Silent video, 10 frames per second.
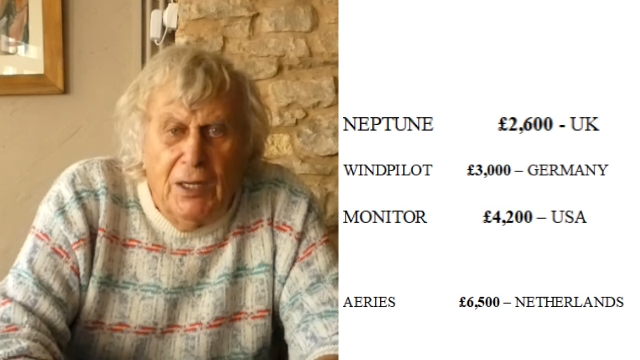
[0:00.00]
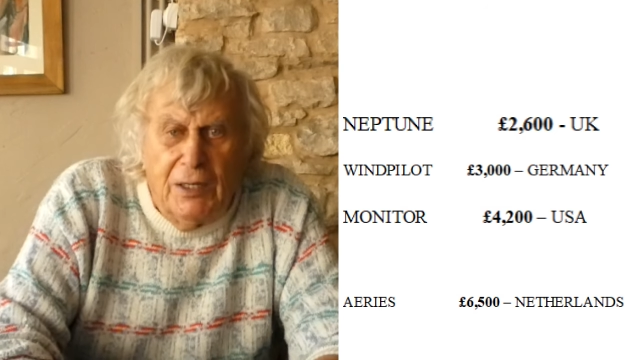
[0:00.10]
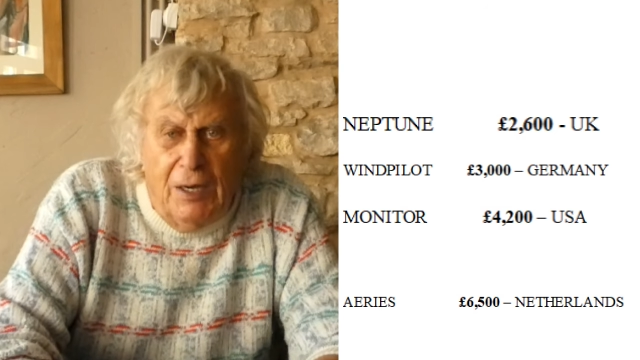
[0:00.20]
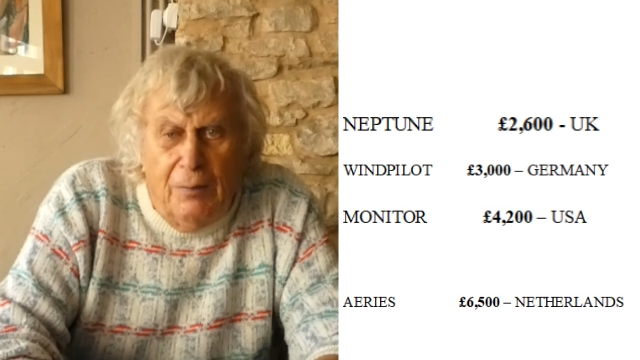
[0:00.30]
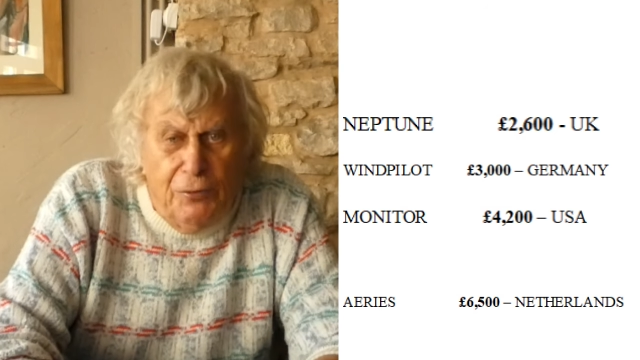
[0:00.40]

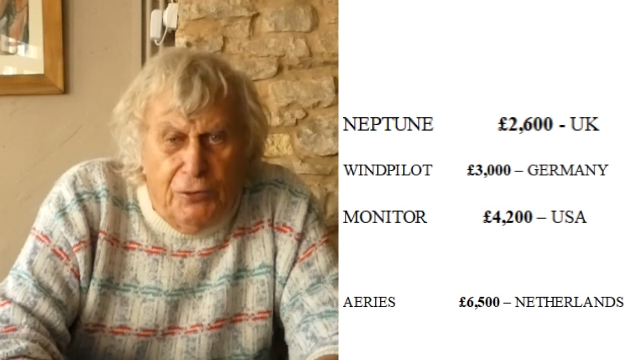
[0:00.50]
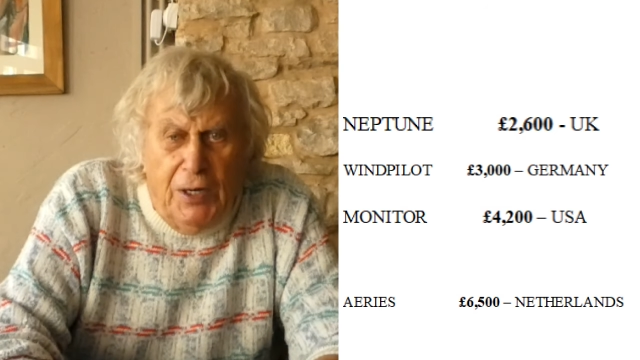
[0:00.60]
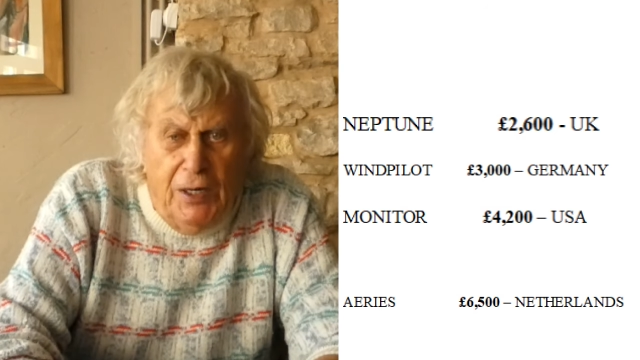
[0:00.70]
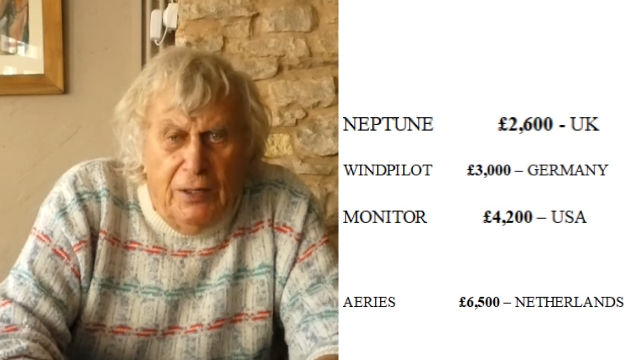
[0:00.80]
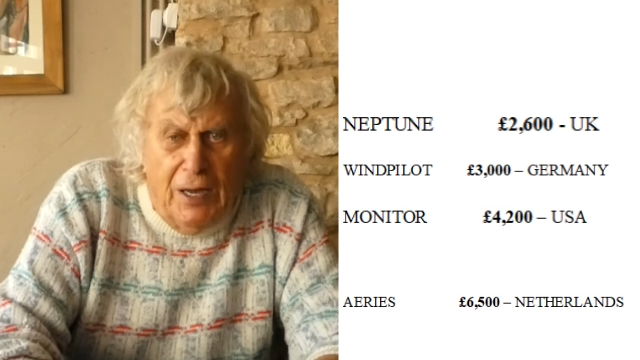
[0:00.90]
comes
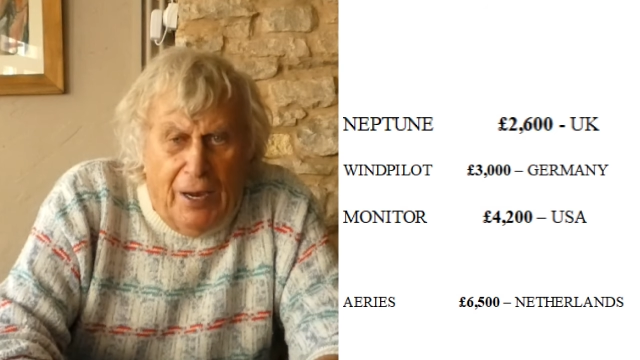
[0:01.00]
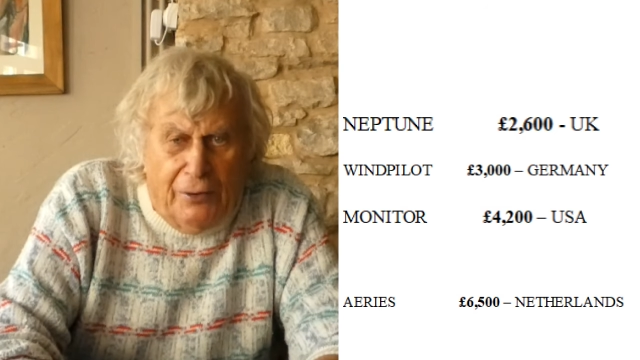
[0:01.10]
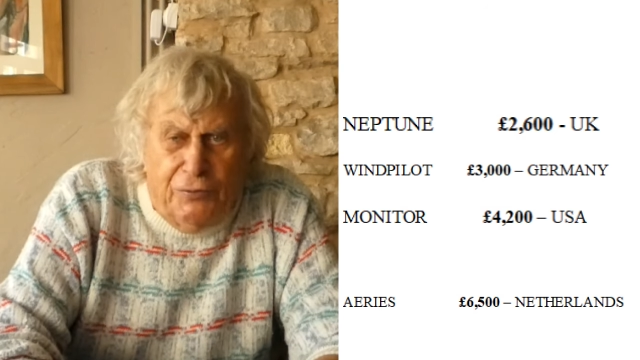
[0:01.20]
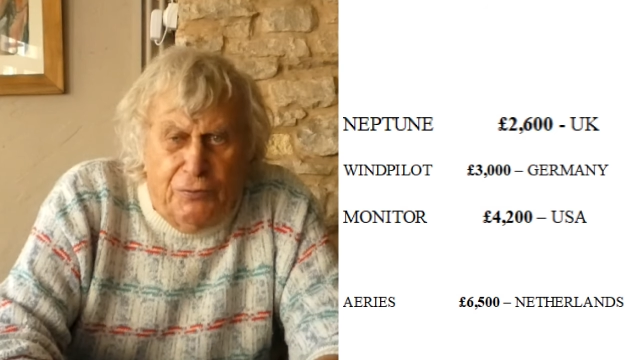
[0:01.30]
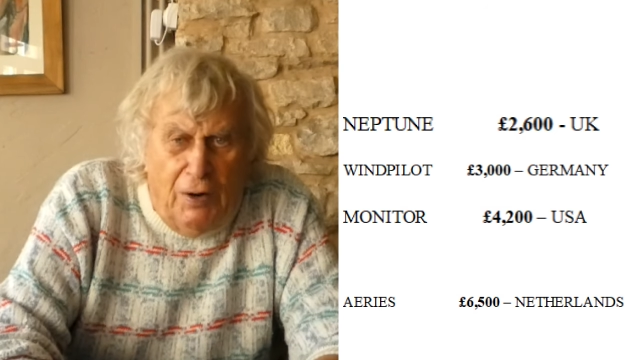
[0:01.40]
in at
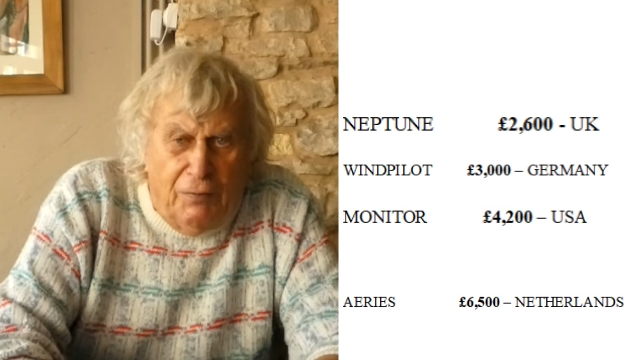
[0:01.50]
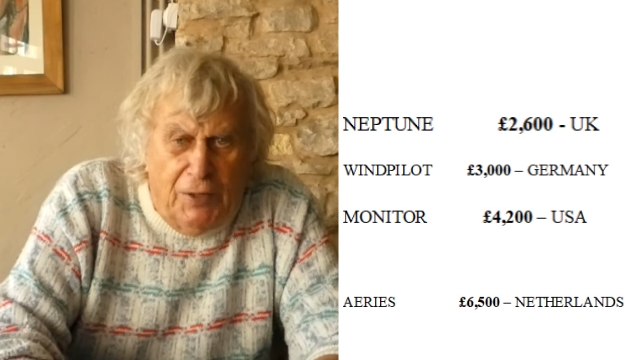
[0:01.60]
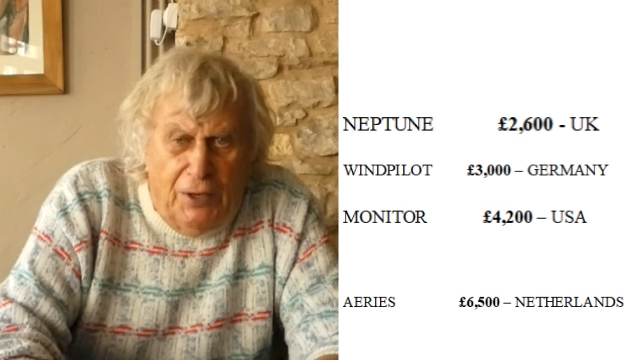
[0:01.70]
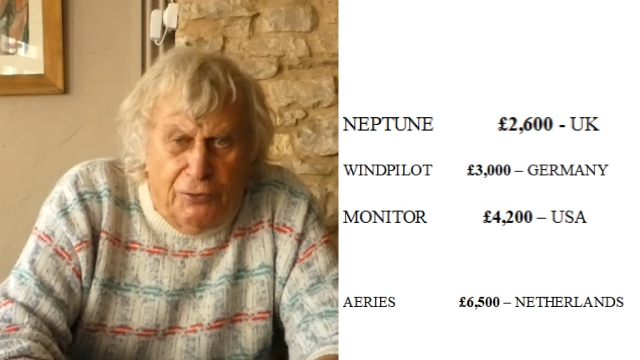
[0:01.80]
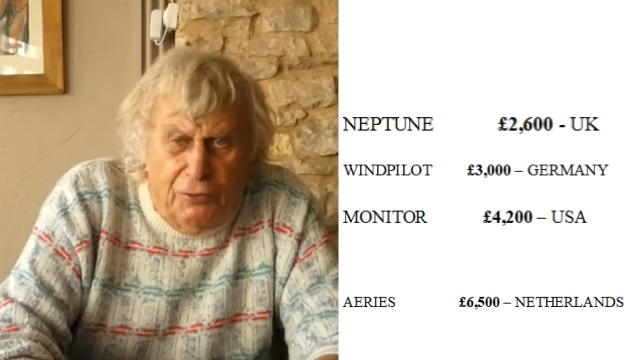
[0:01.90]

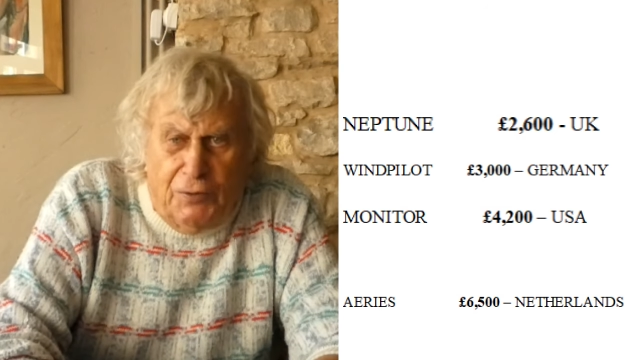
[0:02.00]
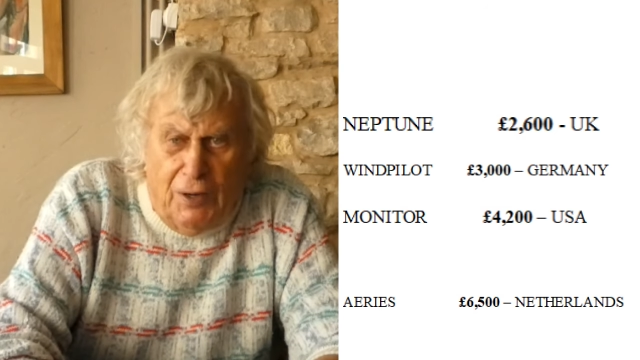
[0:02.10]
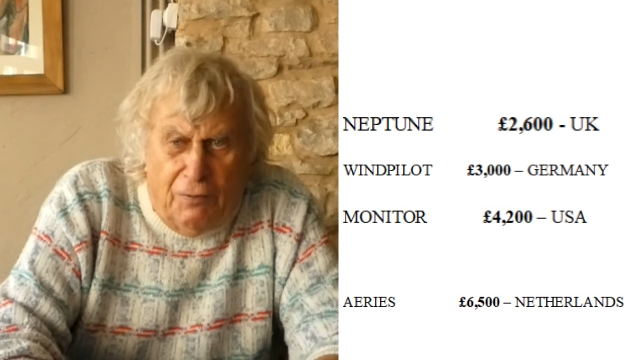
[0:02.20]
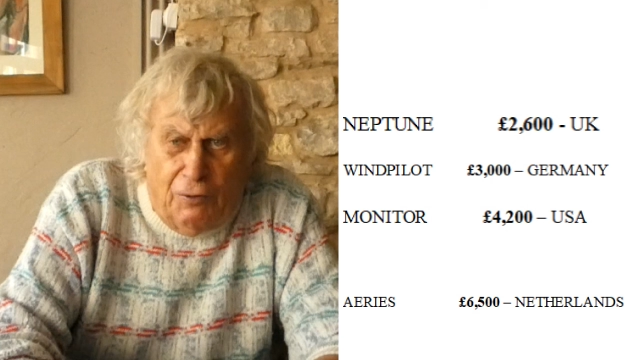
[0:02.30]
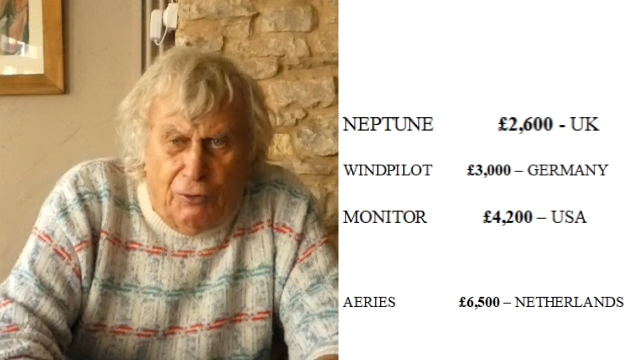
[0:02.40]

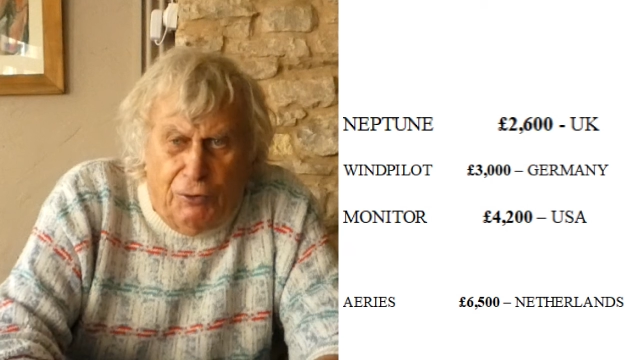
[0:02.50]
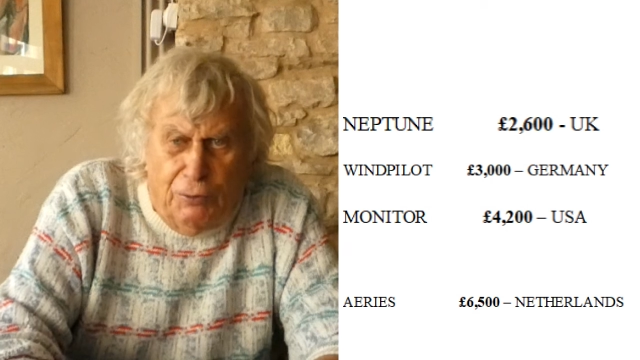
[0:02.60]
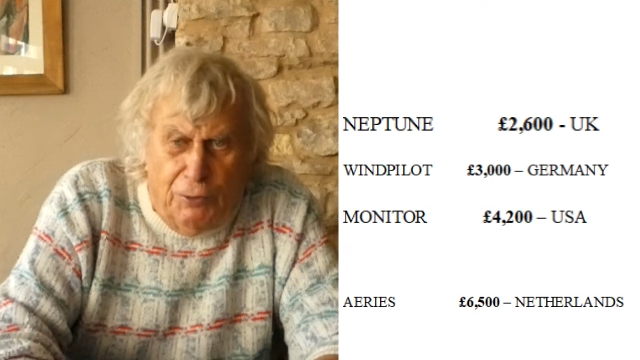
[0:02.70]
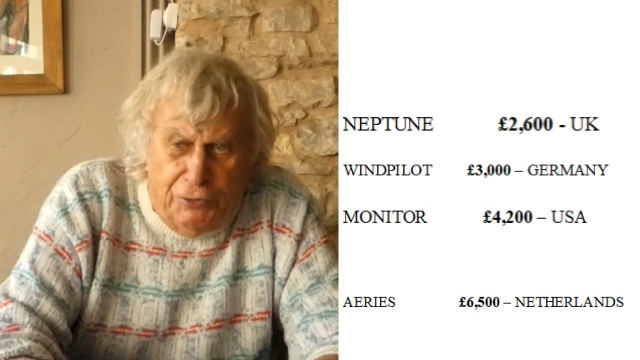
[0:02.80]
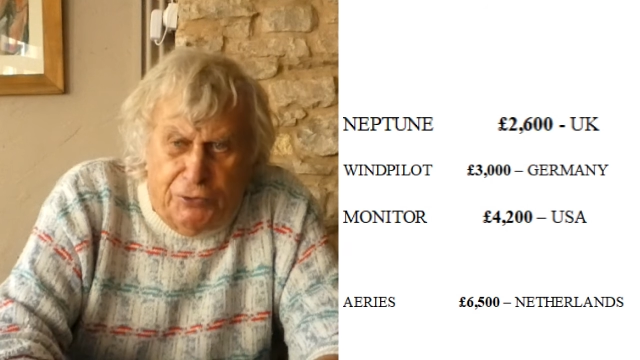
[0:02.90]

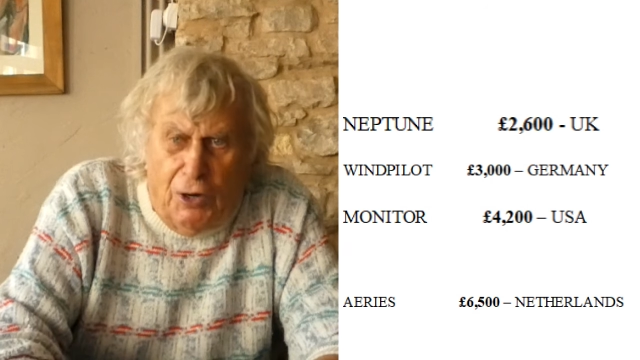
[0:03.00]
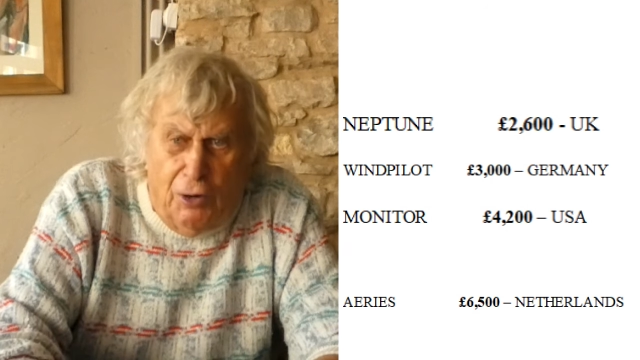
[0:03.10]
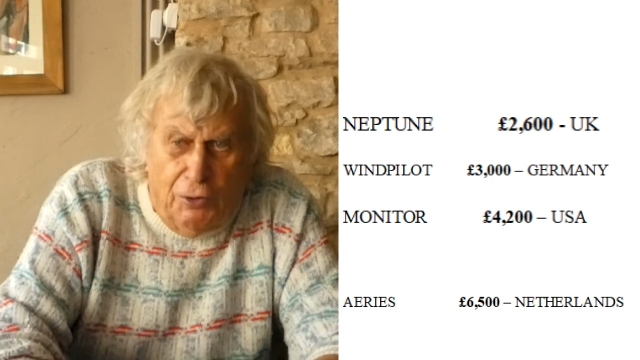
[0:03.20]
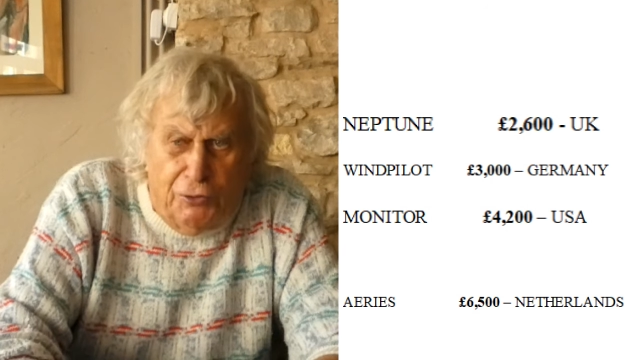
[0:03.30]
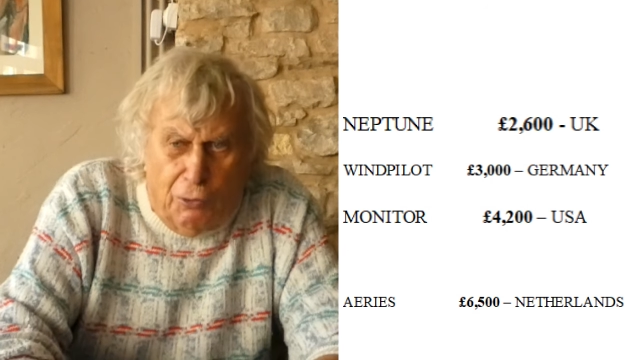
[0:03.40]
$5,500